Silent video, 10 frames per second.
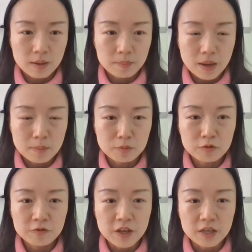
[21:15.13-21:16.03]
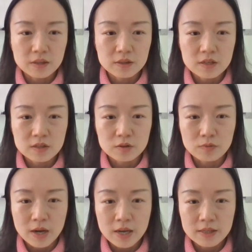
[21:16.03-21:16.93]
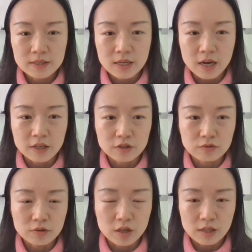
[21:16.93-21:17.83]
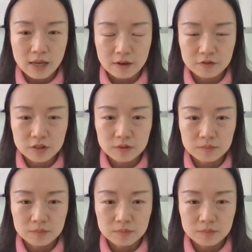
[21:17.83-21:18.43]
by moving this right hand side to the left.